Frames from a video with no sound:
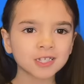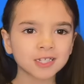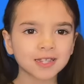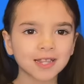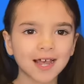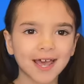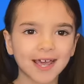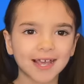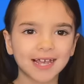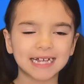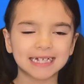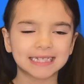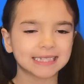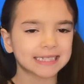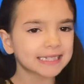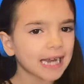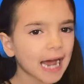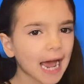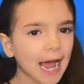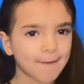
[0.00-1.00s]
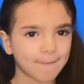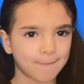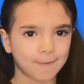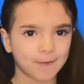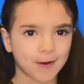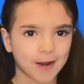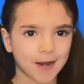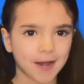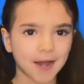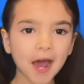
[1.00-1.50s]
Looks like it's
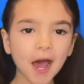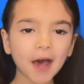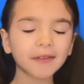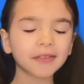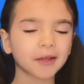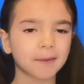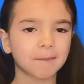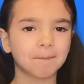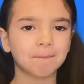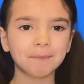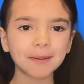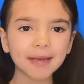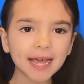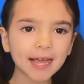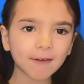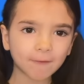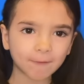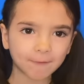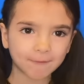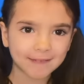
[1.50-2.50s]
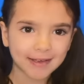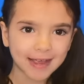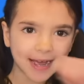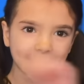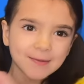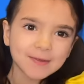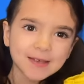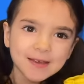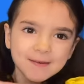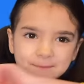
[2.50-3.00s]
time for another big
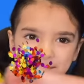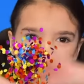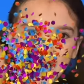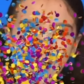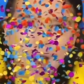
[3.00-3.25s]
family